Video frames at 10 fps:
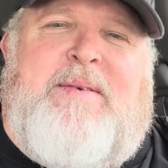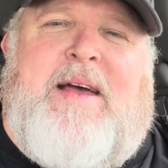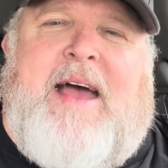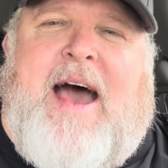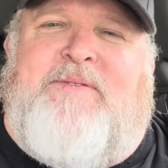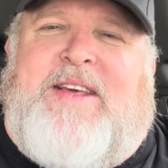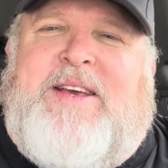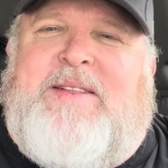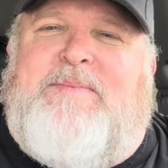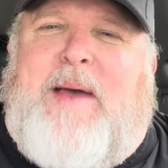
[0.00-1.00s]
have
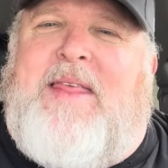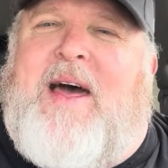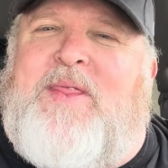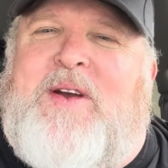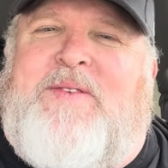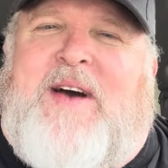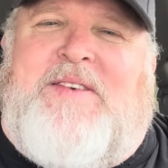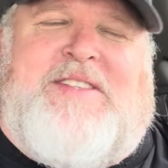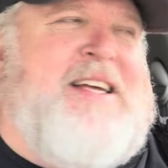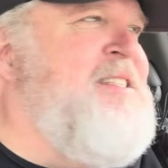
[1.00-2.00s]
to pay that
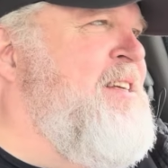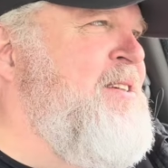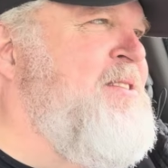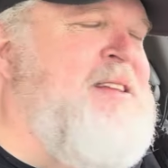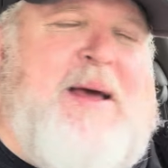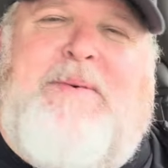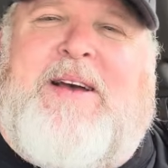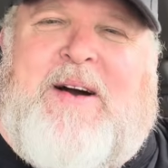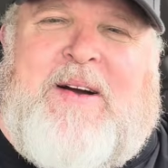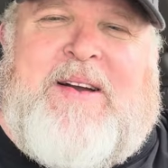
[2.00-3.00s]
35 cents to use the debit
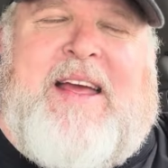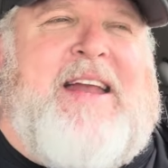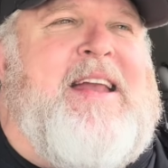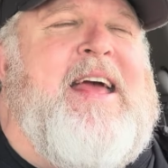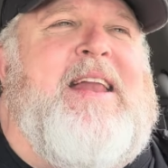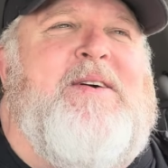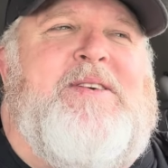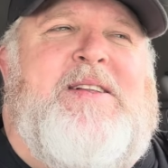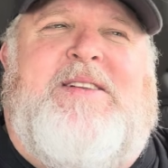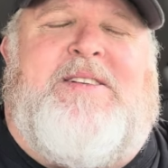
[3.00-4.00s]
card. And, and it
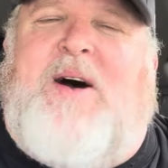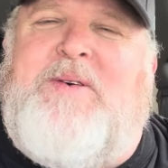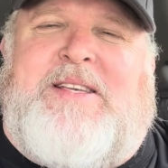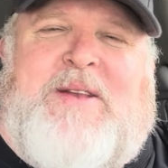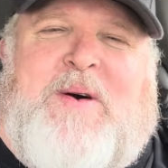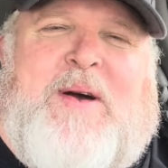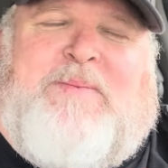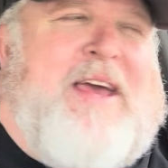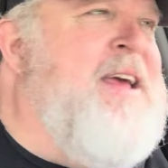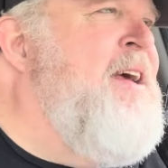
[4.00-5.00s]
would just always annoy
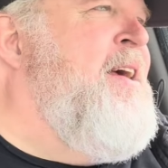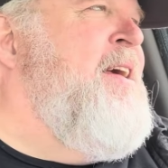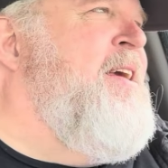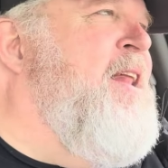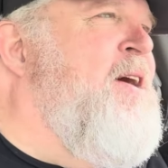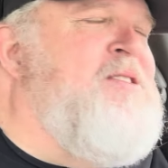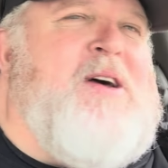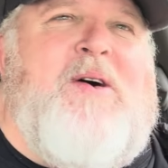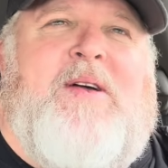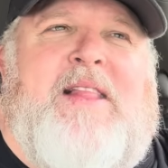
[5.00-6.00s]
me, you know.
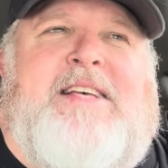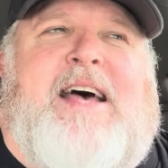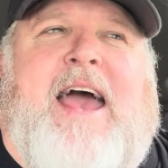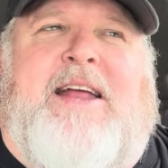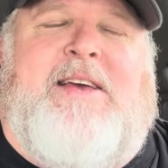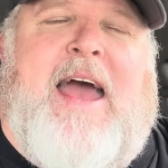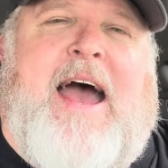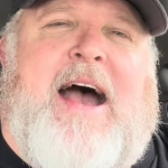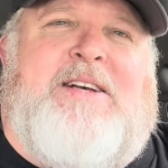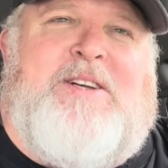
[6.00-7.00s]
So unless I had
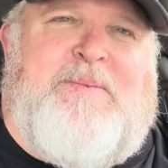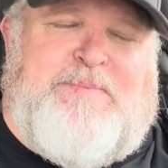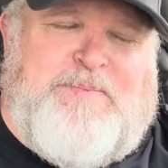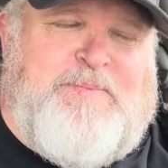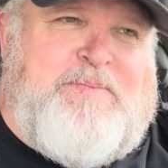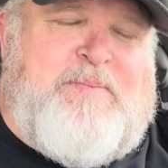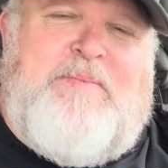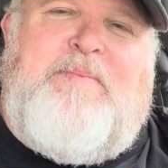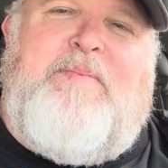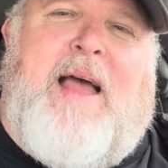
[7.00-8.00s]
cash,
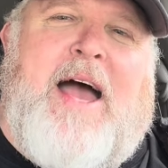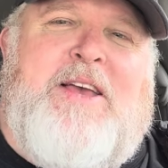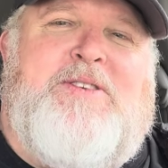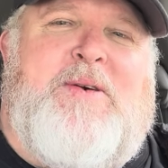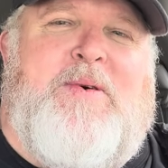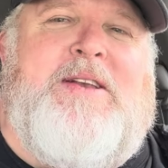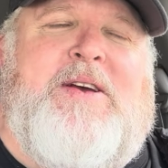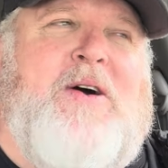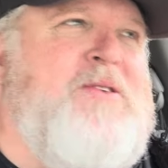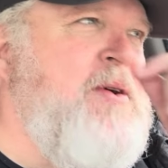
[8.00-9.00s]
I usually wouldn't
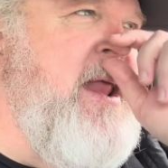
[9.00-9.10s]
go to an